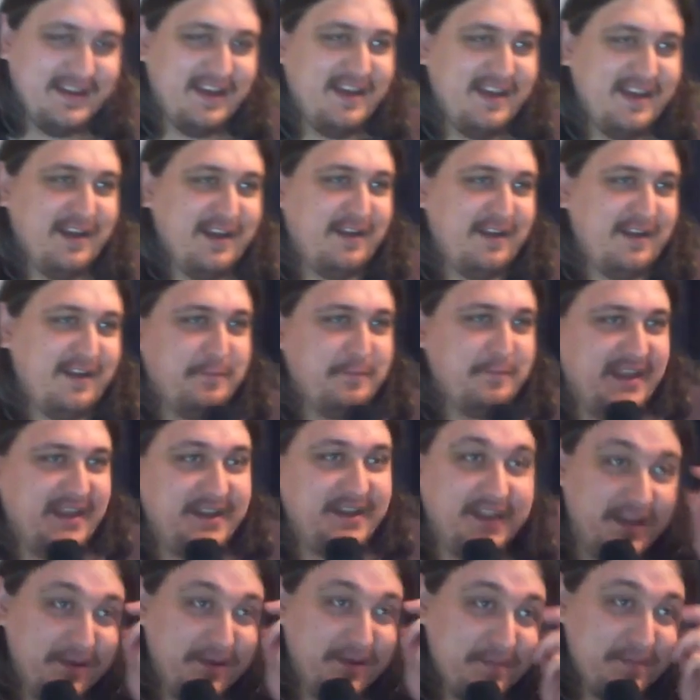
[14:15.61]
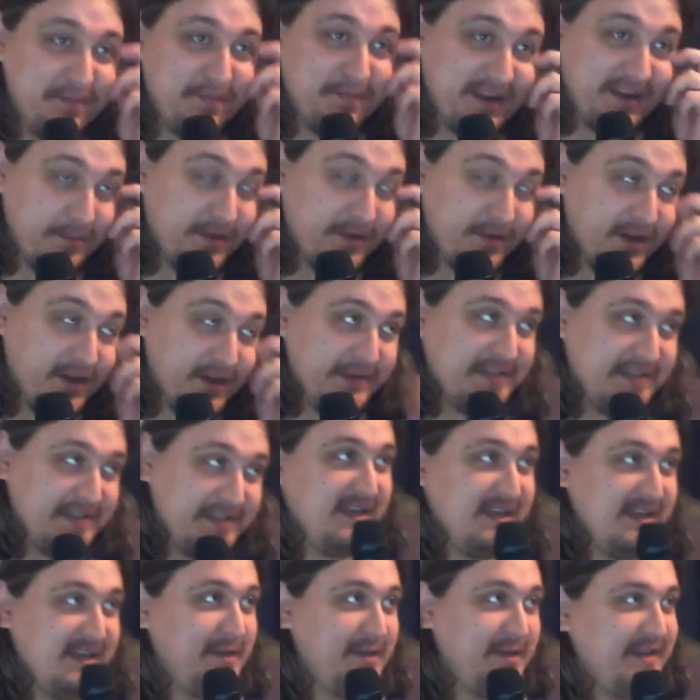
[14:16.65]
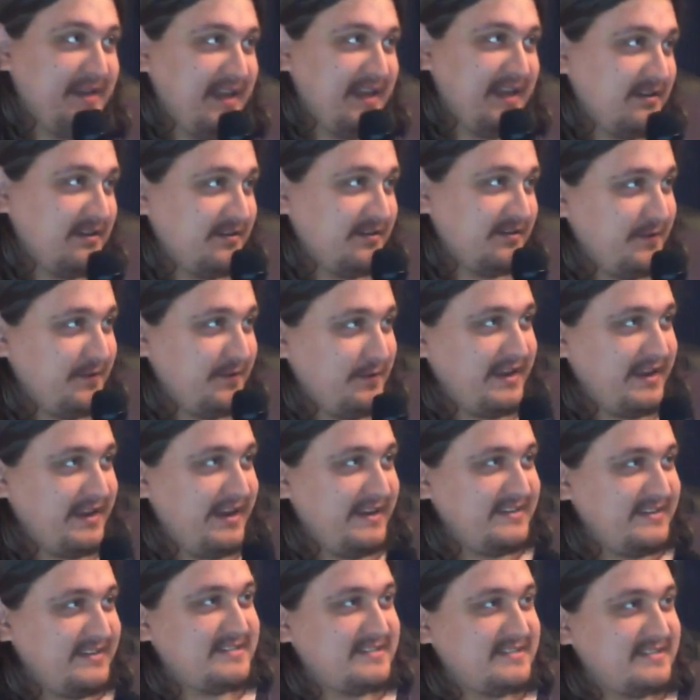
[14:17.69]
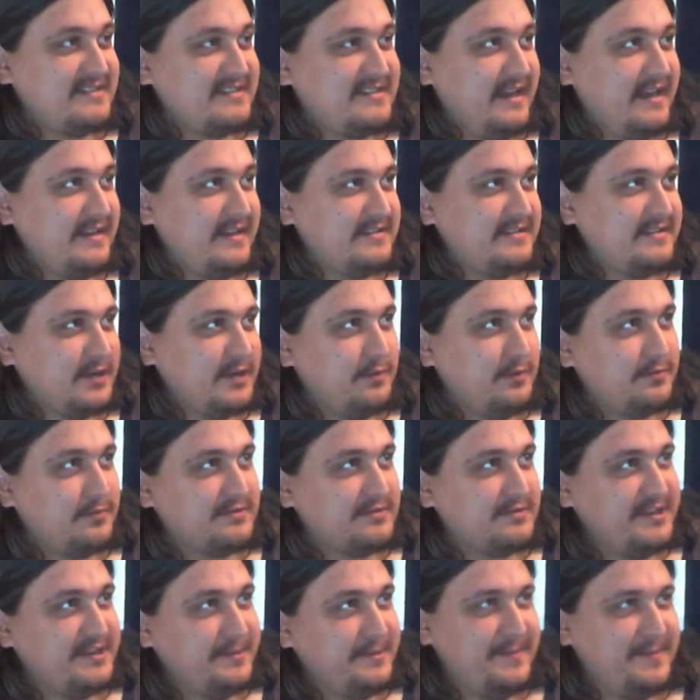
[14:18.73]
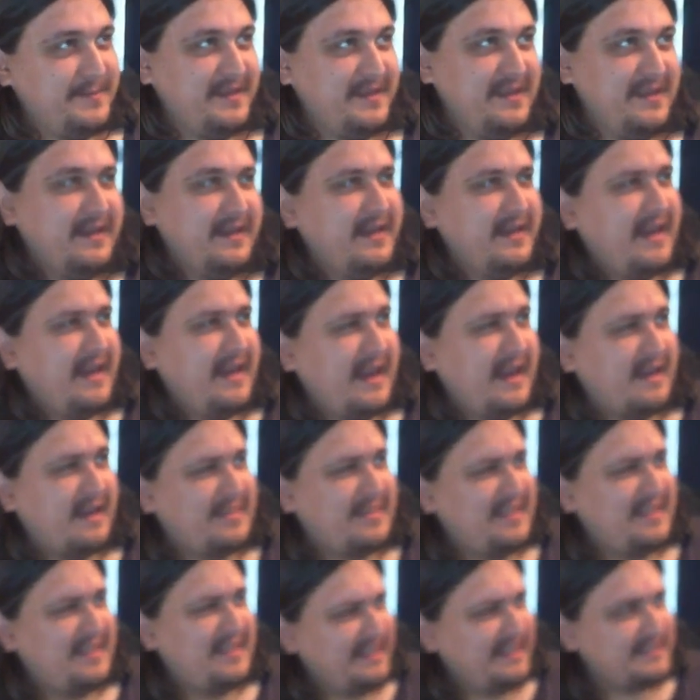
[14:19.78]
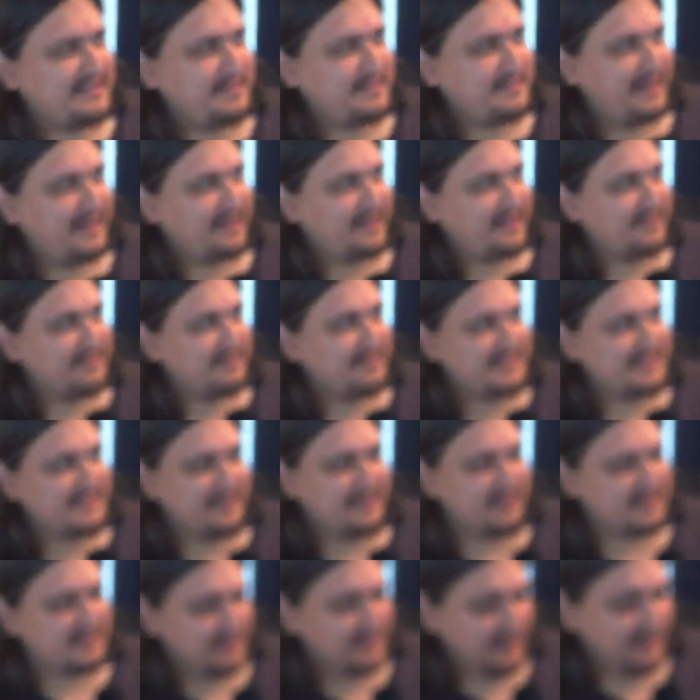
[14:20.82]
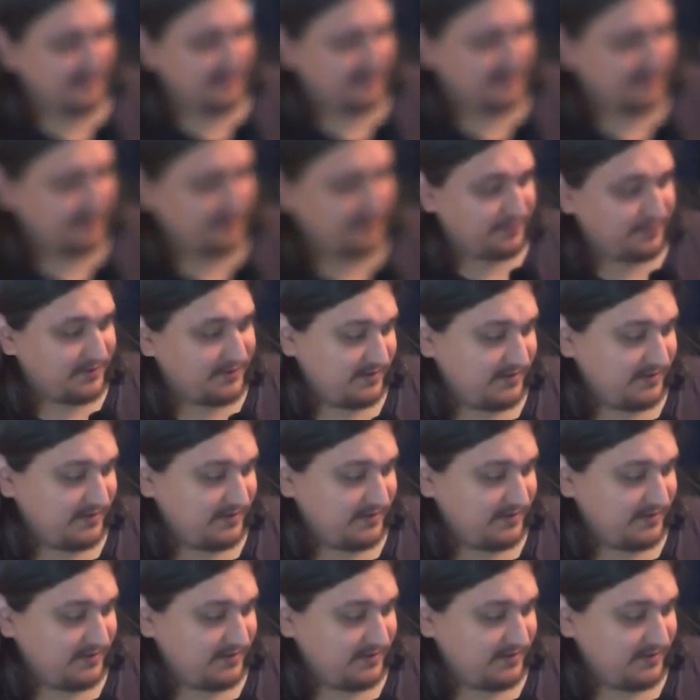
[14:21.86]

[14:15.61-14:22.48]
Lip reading: I've met him, and I'm going to be seeing him again in a few days, and so will Tim. And I think he's met Chrisiosity too.